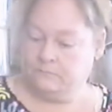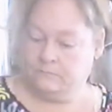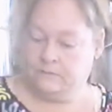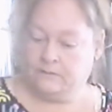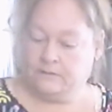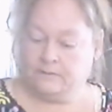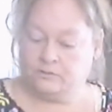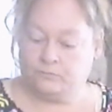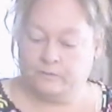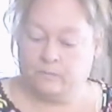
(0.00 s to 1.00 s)
Okay,
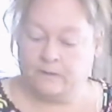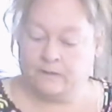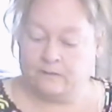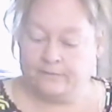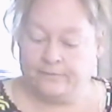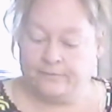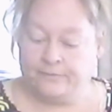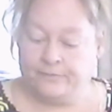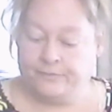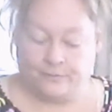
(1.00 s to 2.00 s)
so we want
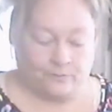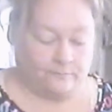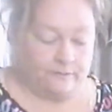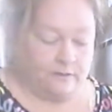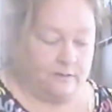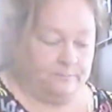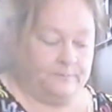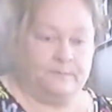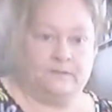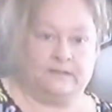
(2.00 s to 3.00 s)
1/3 of a
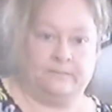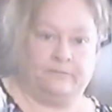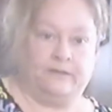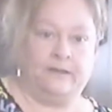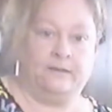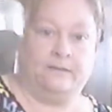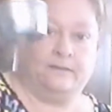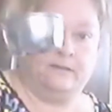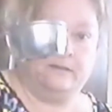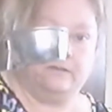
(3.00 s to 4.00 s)
cup, same thing.
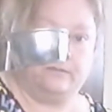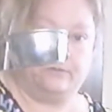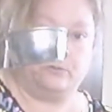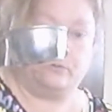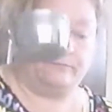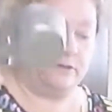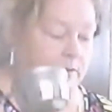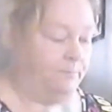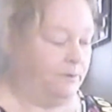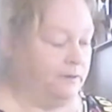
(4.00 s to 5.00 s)
1/3 of a
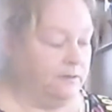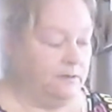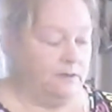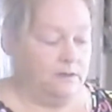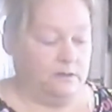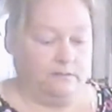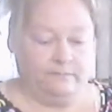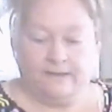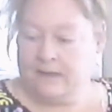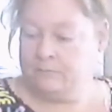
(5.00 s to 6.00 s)
cup of
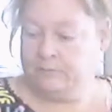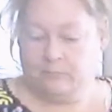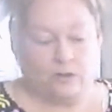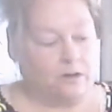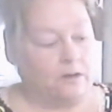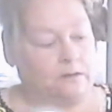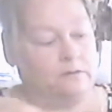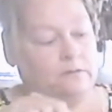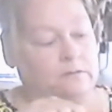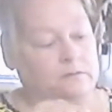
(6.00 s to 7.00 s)
the almond butter.
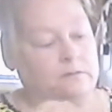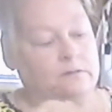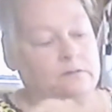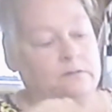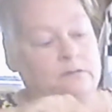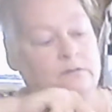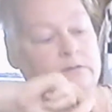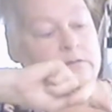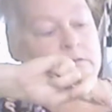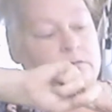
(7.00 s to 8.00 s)

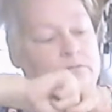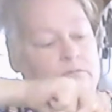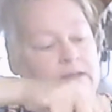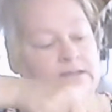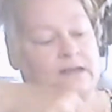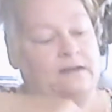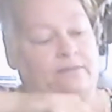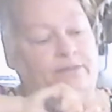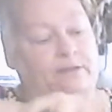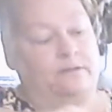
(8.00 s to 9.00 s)
Ooh, that's kind of
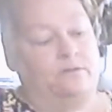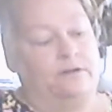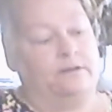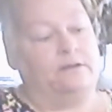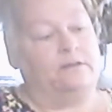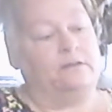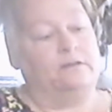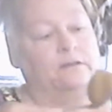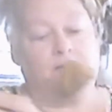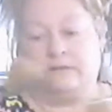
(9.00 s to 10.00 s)
thick there, isn't it?
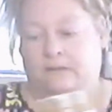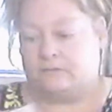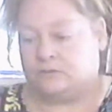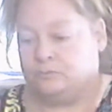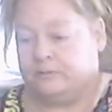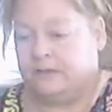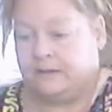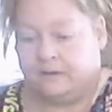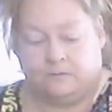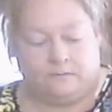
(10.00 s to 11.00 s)
Get a scoop of
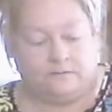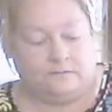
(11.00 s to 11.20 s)
that out.